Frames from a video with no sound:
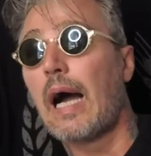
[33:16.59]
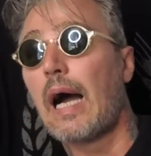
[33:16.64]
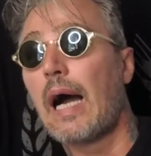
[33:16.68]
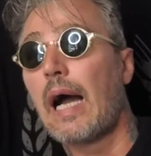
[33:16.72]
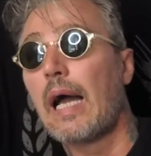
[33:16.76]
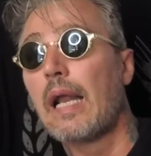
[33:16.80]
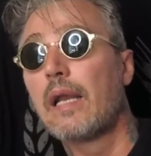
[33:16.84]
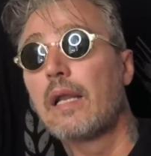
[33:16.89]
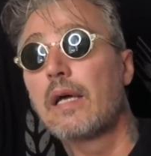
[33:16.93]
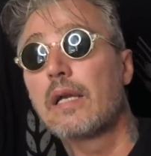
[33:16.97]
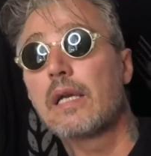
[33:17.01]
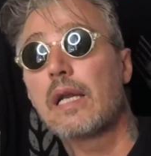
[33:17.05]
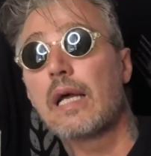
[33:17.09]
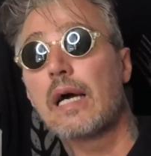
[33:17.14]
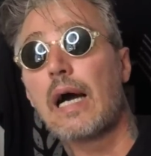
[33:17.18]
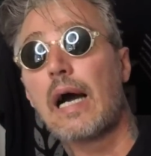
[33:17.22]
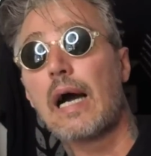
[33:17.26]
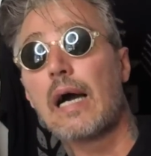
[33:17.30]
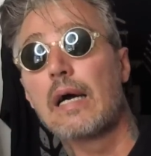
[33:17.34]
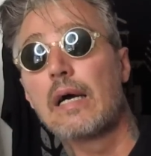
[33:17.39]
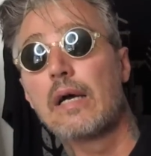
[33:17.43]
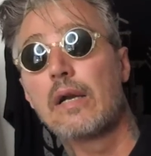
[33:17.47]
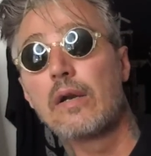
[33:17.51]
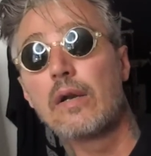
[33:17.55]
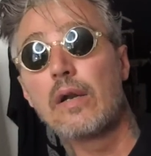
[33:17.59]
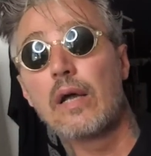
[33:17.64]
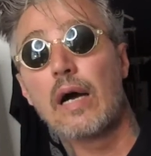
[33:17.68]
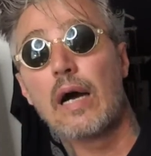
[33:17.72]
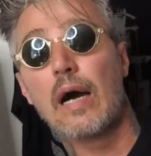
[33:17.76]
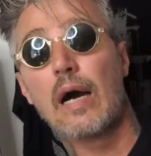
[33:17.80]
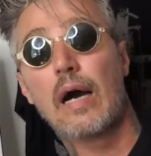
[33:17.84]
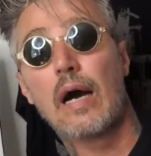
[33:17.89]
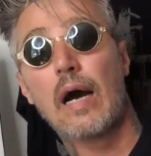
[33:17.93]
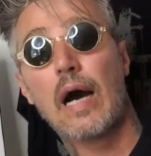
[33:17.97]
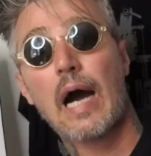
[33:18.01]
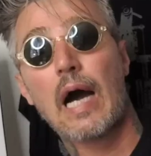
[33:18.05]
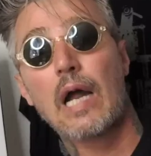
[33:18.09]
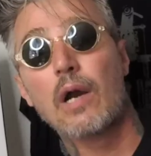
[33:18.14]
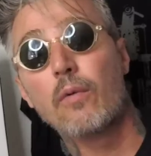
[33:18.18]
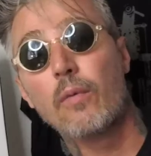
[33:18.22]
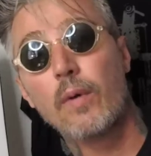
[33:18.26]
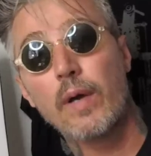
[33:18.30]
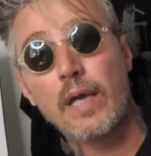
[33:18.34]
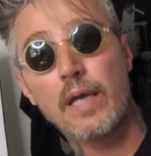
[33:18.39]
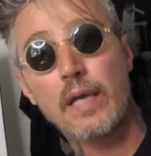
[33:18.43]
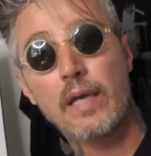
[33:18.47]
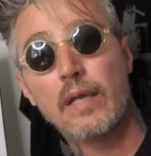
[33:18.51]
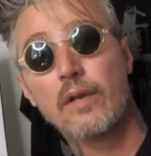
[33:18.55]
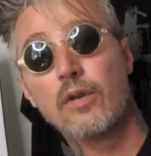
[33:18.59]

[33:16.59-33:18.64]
I learned hard way.